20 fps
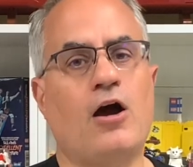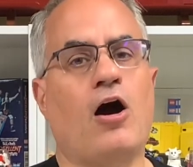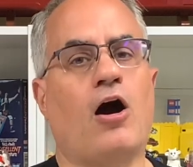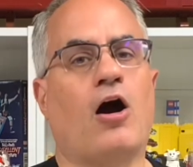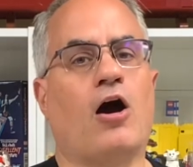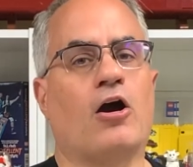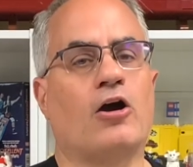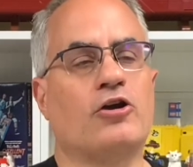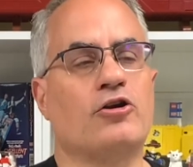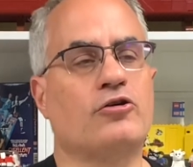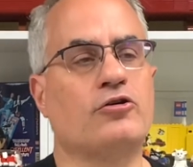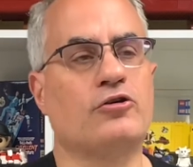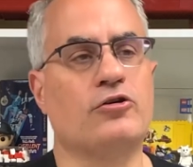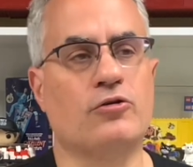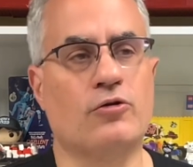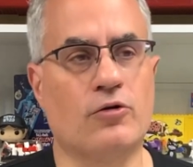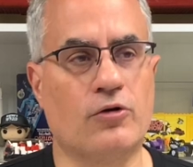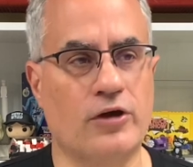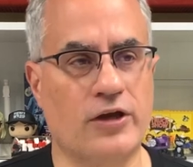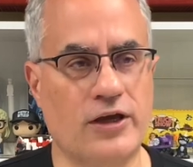Are you
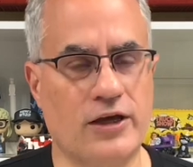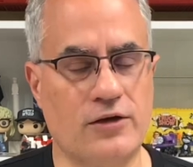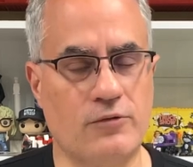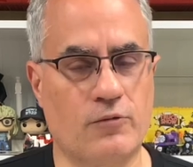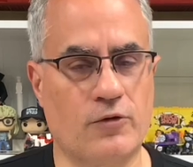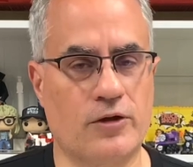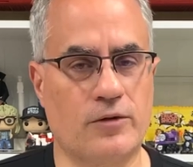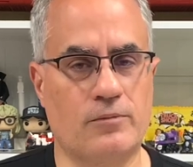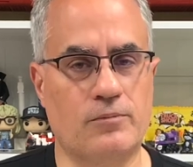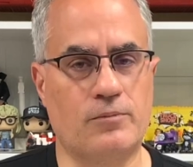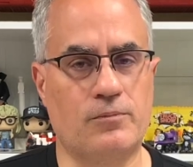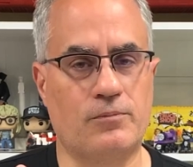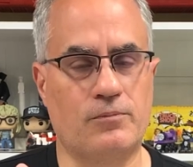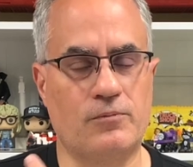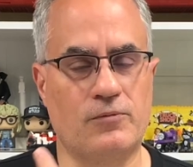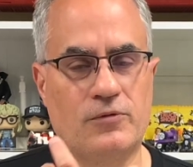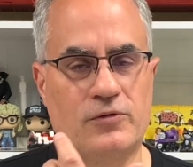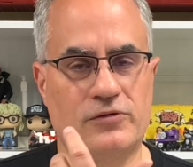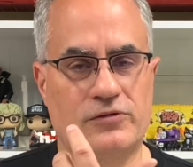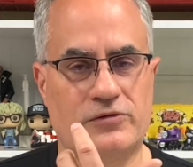annoyed when
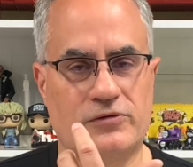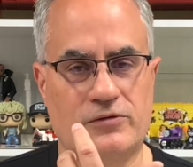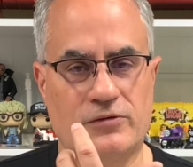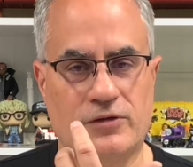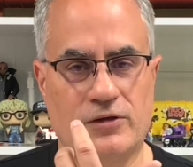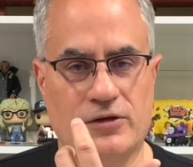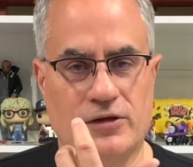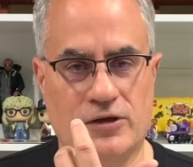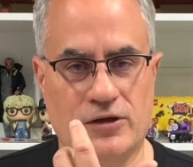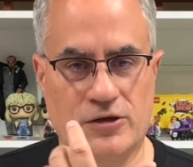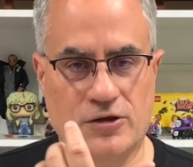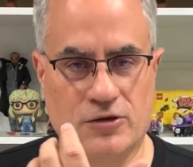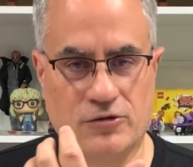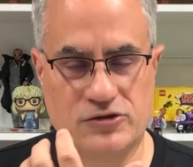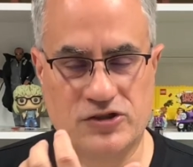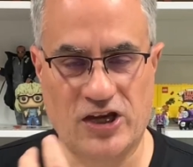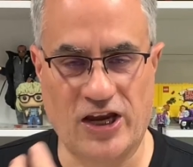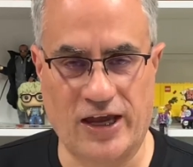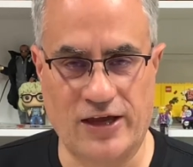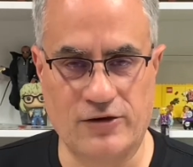
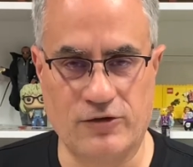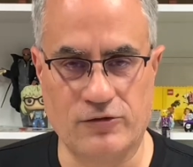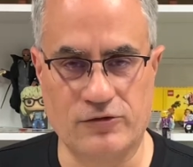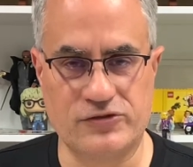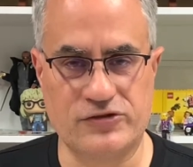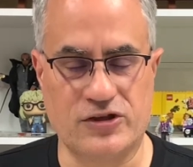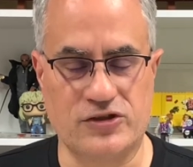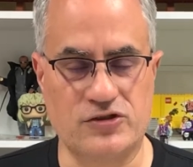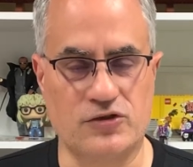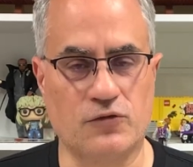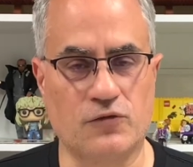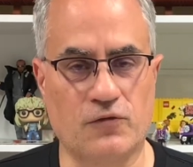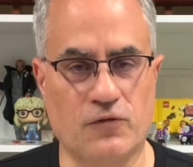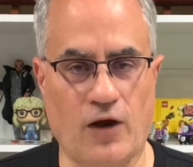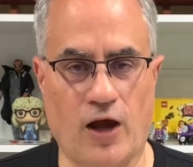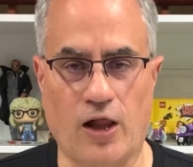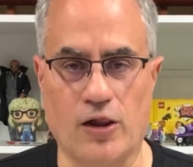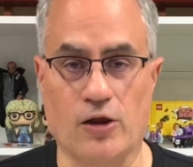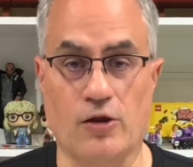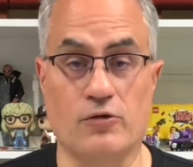channels that you
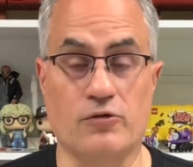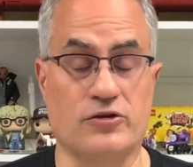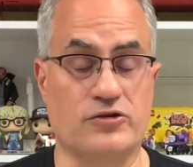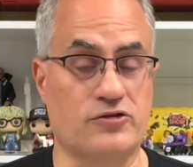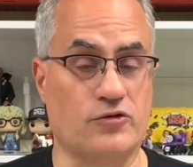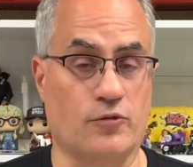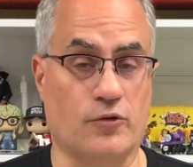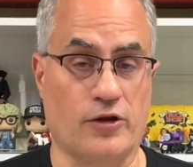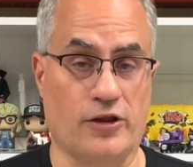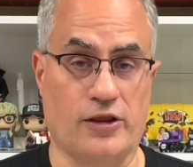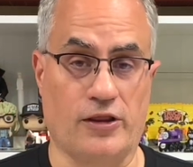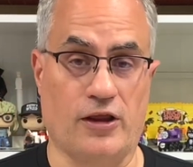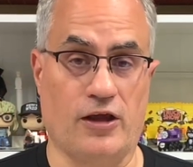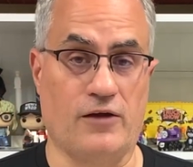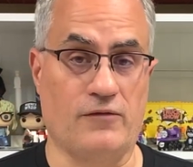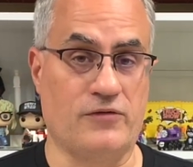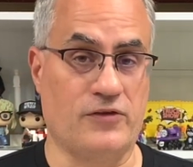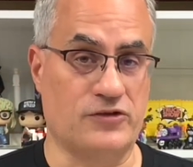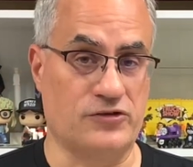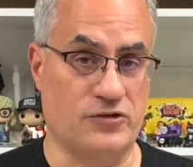follow that you really
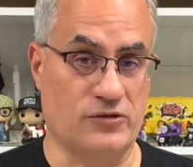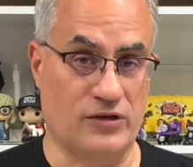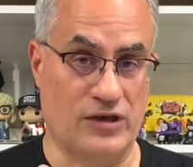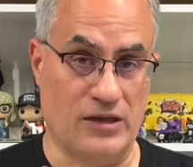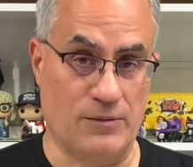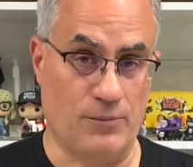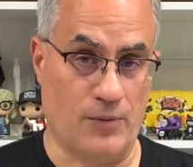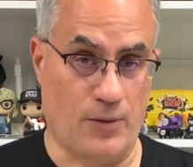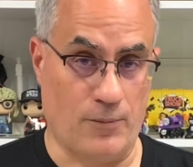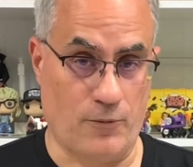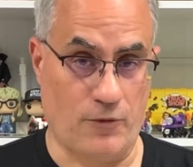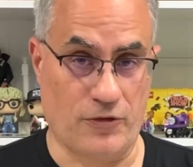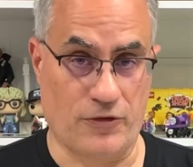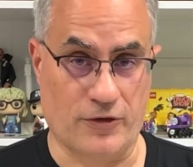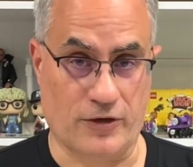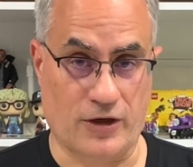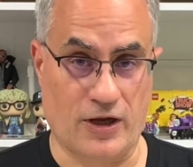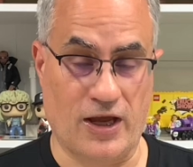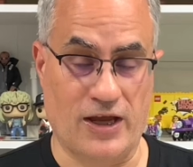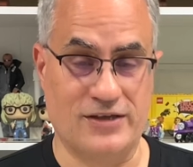love, that you keep up with their
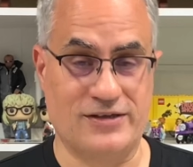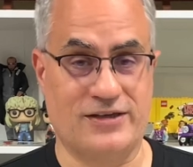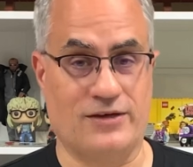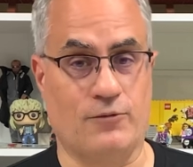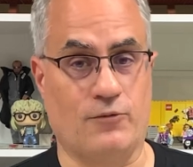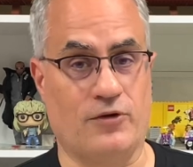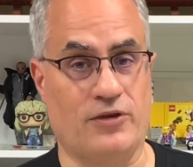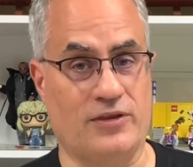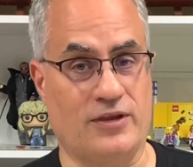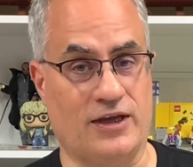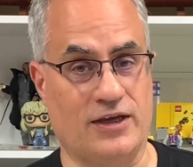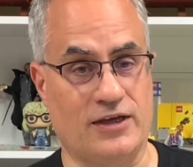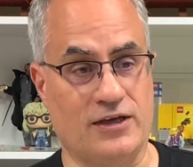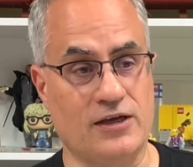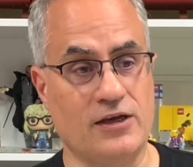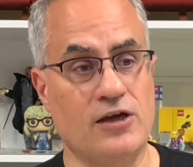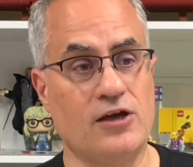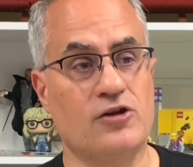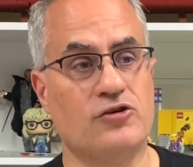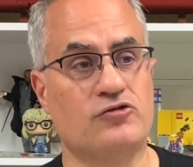content, when they
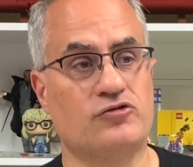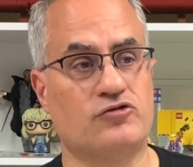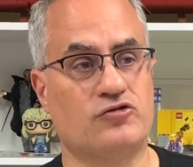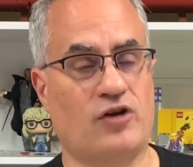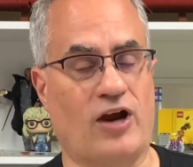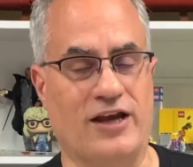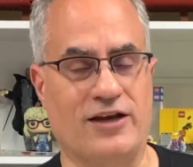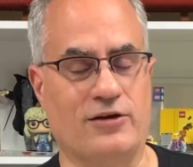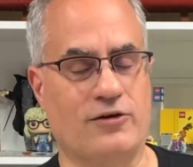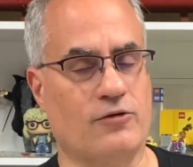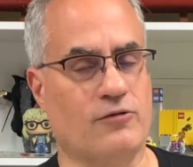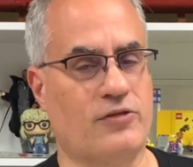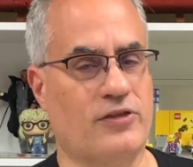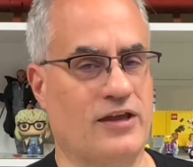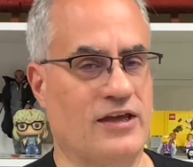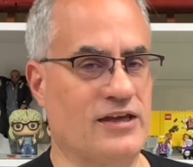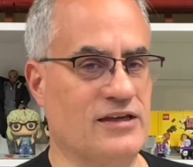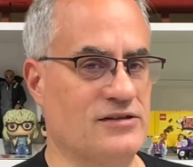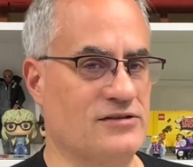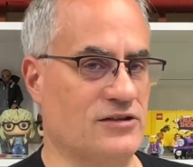try to do
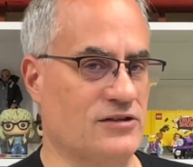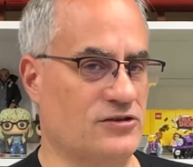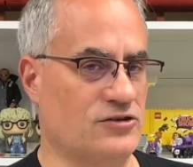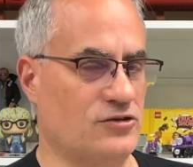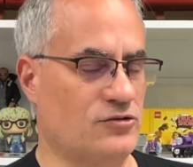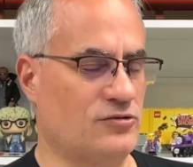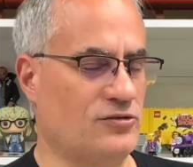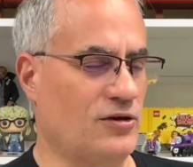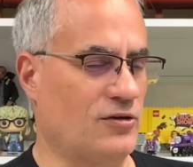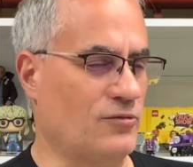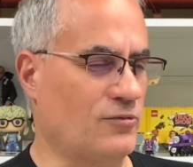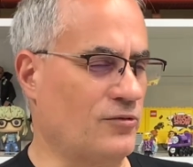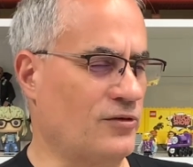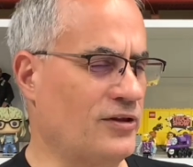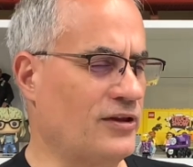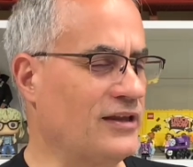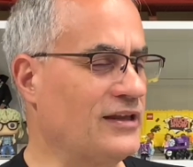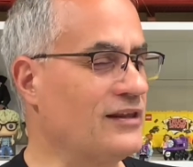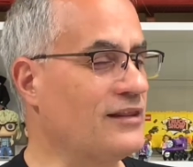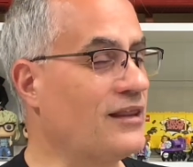things that you don't
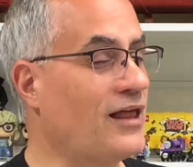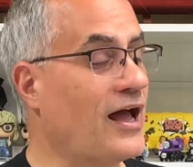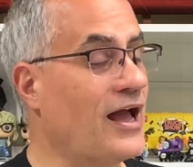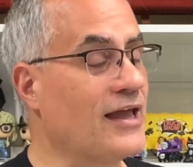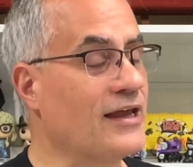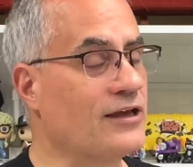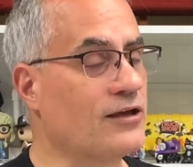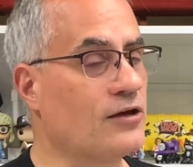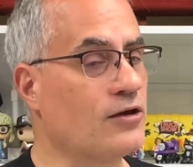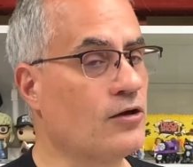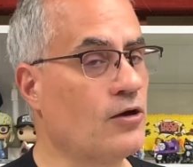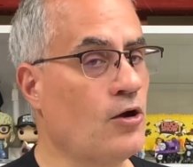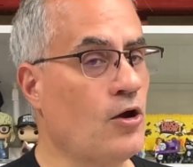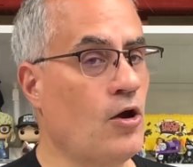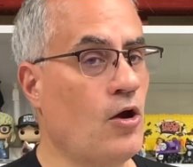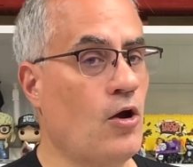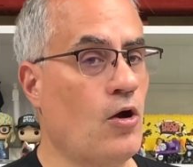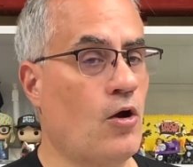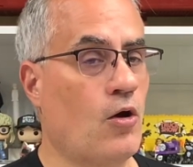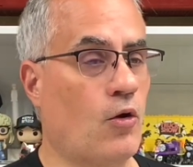really like,
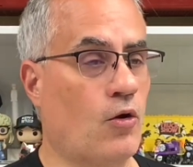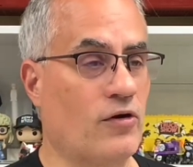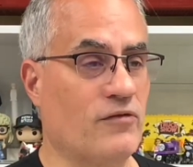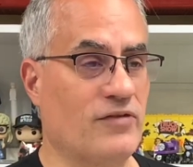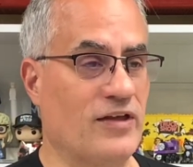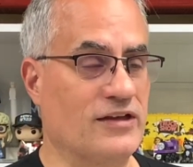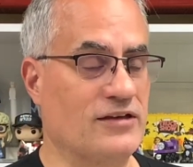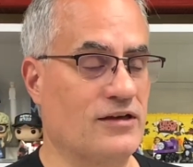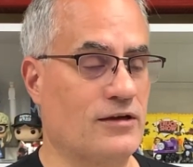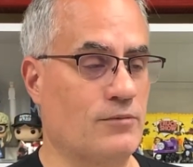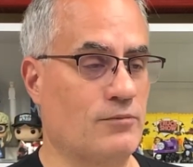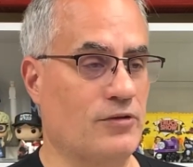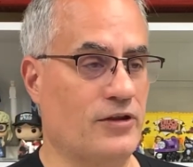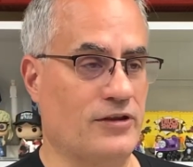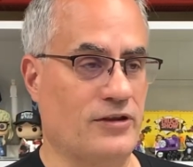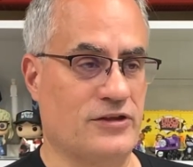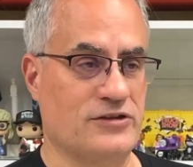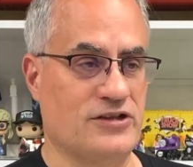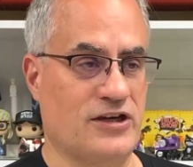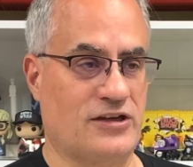or have they
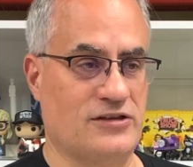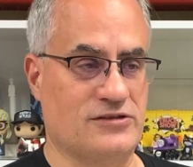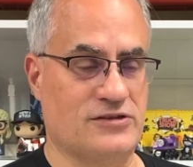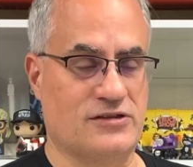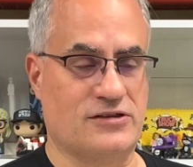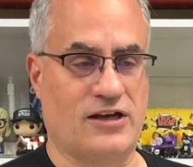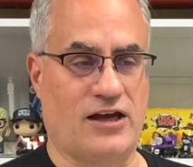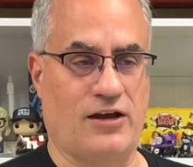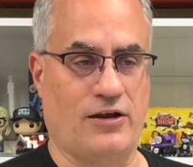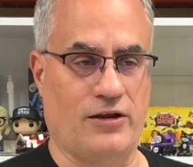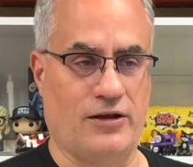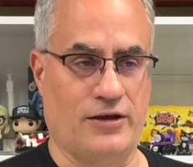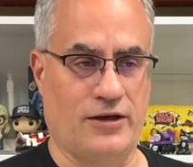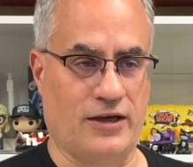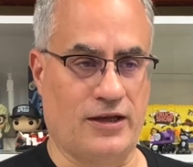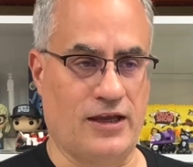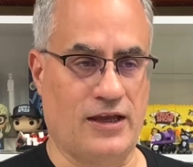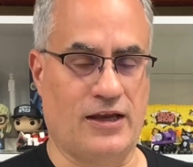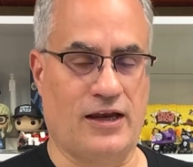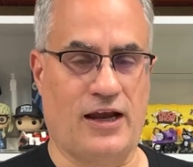completely changed the style? And
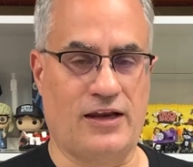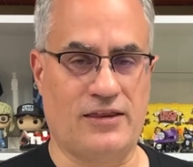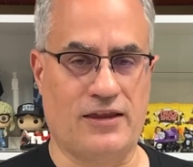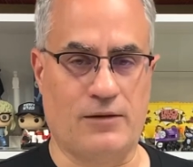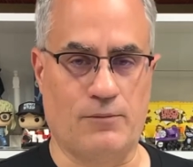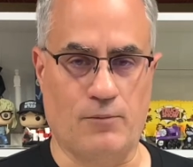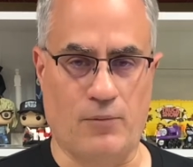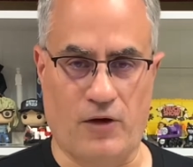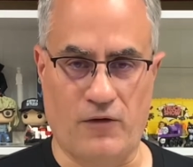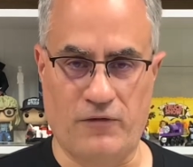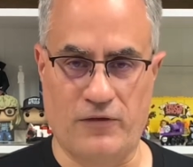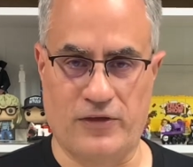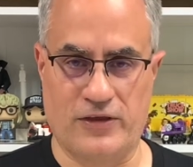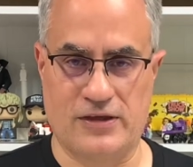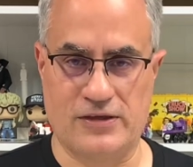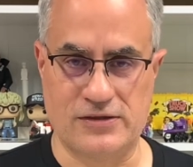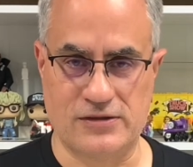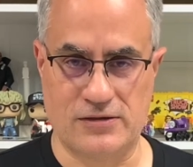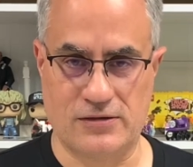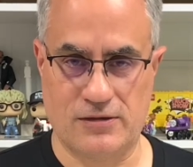again, I think both of
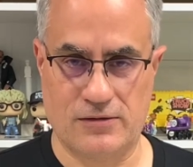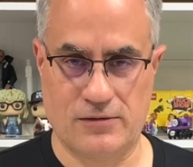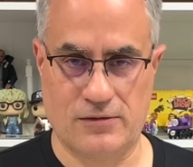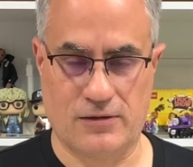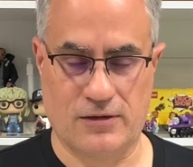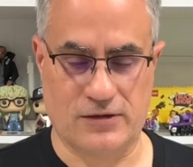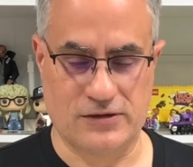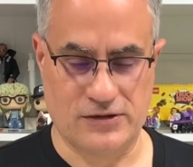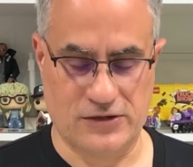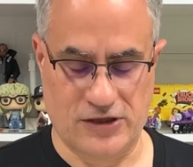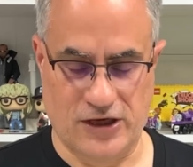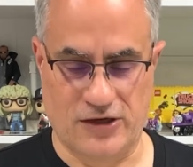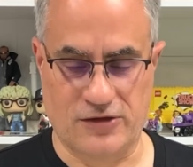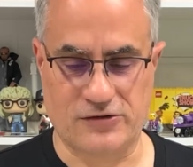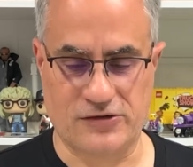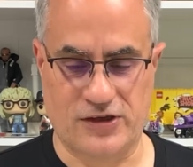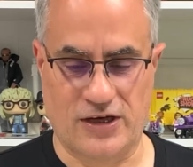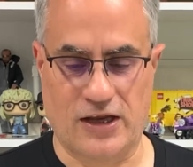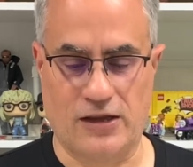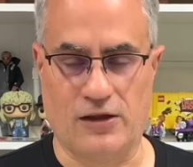these channels
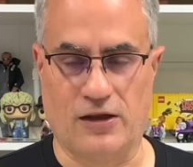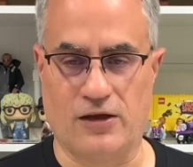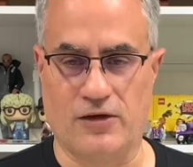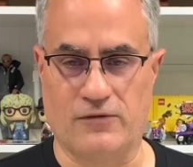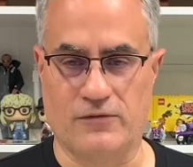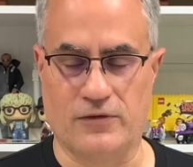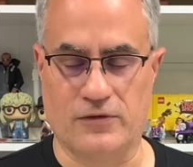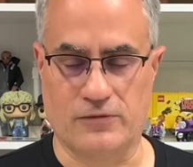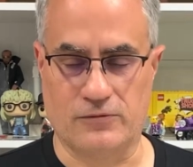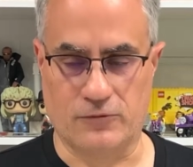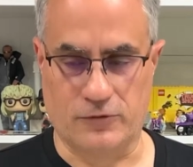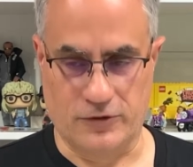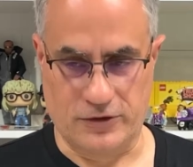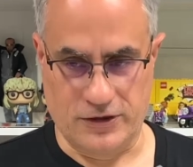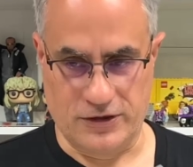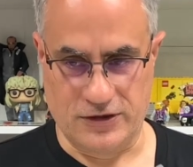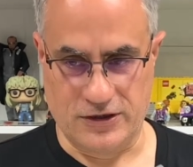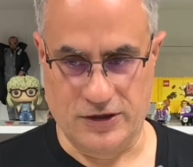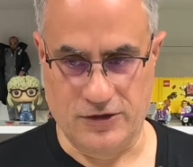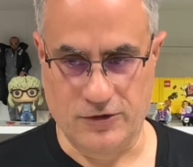that I love and will
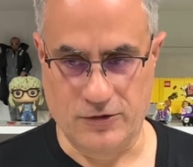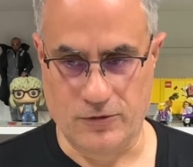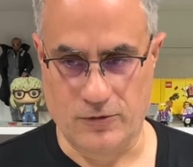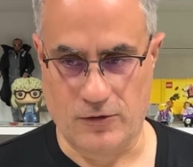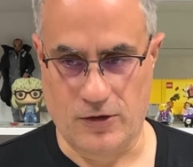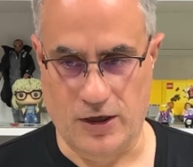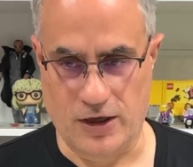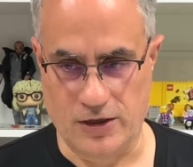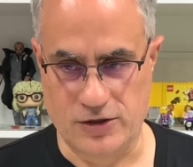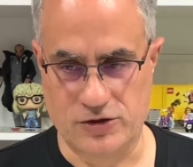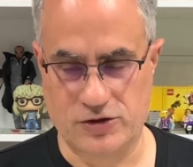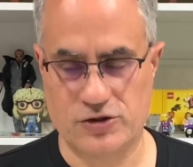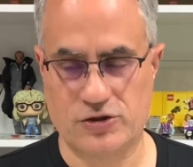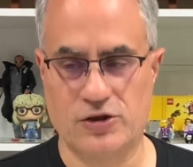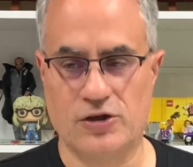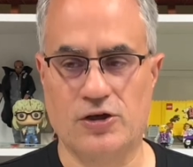continue to watch